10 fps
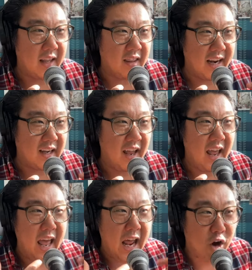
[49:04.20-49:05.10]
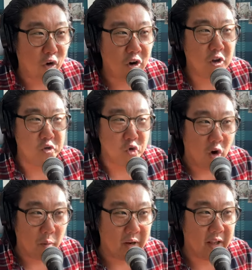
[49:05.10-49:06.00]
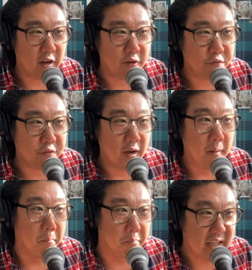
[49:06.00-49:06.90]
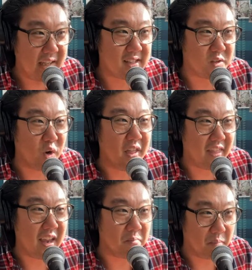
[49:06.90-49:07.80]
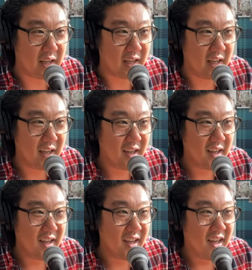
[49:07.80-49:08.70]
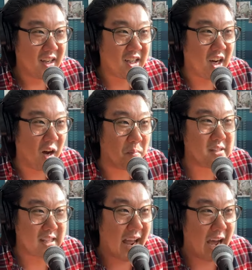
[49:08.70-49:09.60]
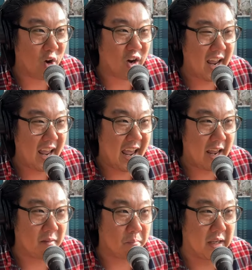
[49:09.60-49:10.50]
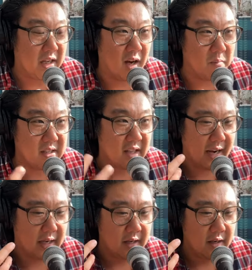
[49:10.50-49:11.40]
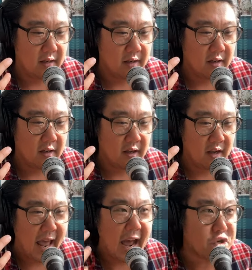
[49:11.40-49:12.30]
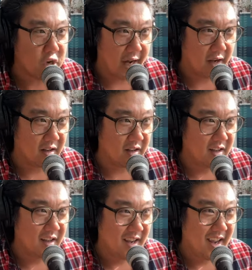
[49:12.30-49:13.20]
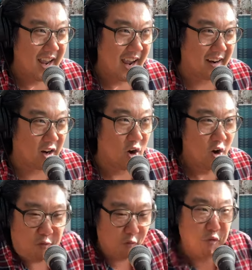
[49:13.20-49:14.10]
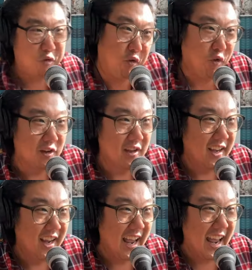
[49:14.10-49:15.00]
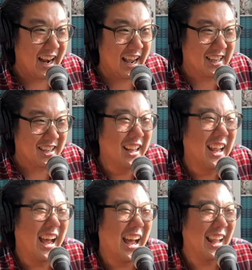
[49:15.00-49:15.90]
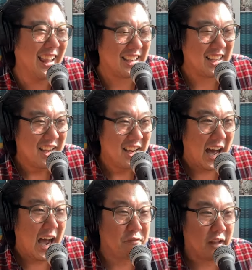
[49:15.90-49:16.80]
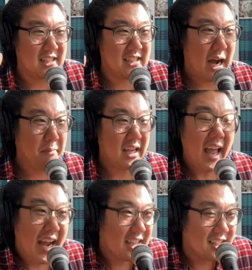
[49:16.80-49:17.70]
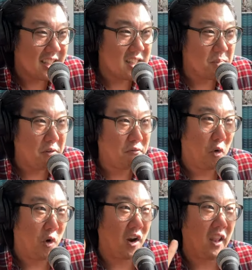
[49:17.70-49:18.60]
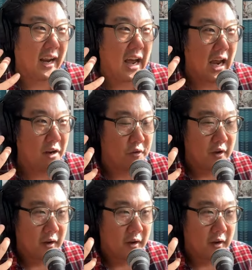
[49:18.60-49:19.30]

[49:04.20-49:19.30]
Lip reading: like heteronormative beast within me comes out and becomes like agile, and I go and I like I've like stopped accidents before, like I've